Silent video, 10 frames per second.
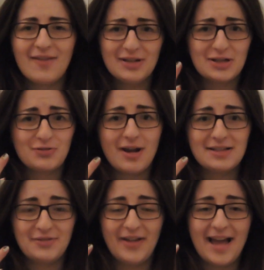have an
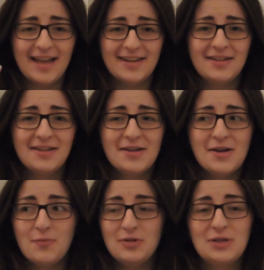extract fan,
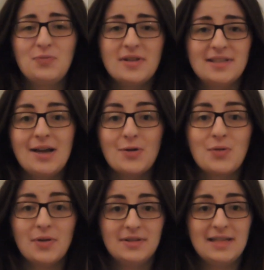which is why the sound
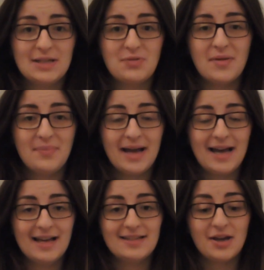quality is quite
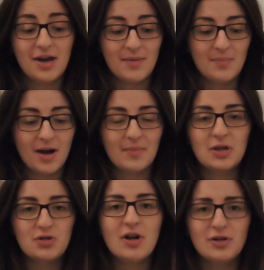bad. I'm
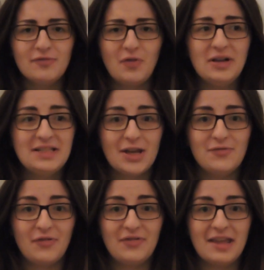going to try and do a
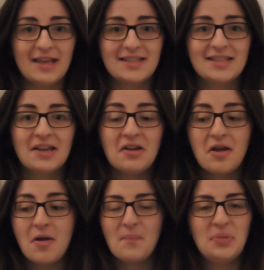voiceover for this,
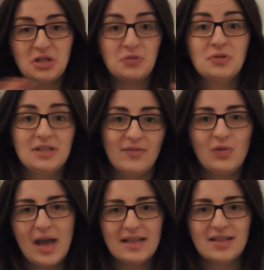but just wanted to give
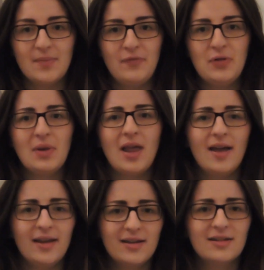you a heads up if you were
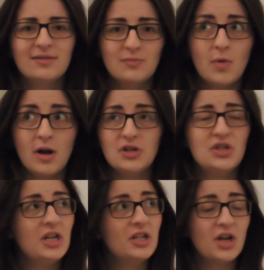like, why is
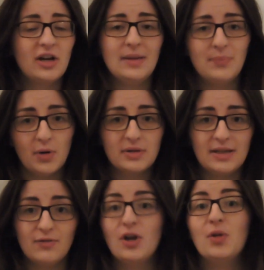she in a tiny
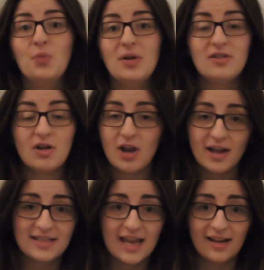boxy room with no
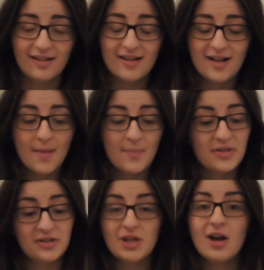lighting? But
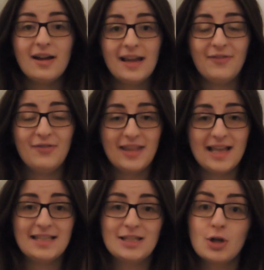the dye for
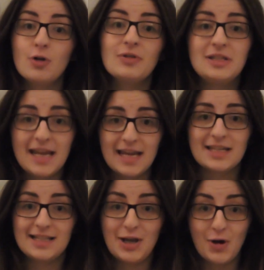this is so
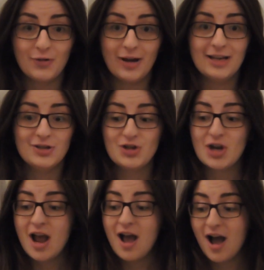ridiculously orange,
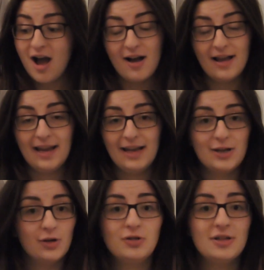I
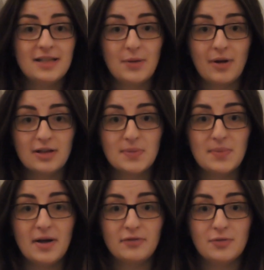could not do this anywhere else but the
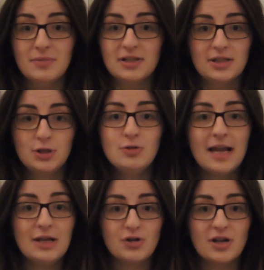bathroom because it's too
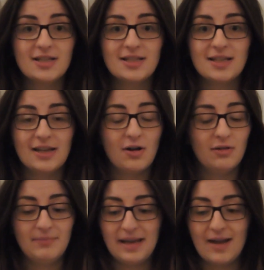dangerous and
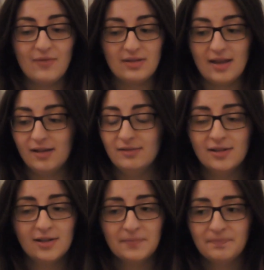I'll make everything
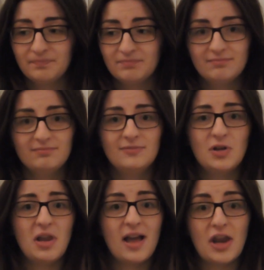
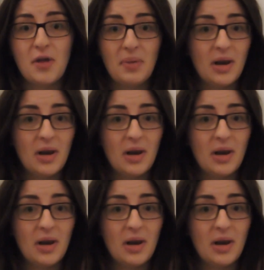look like an Oompa